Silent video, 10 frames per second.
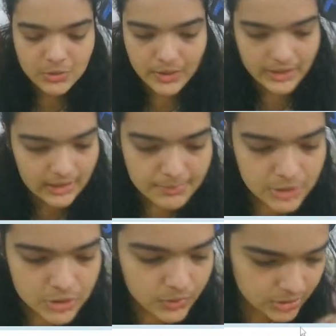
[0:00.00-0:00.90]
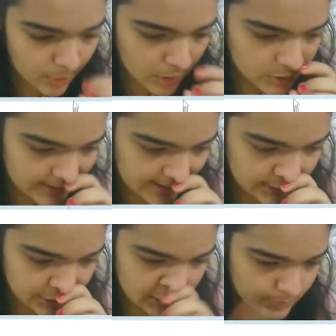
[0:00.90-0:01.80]
and I'm just going to demonstrate that
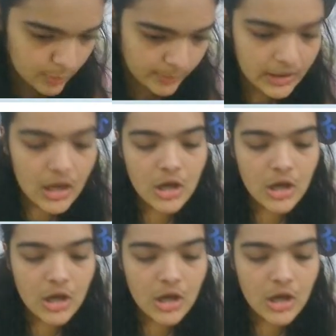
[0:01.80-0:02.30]
in just a moment.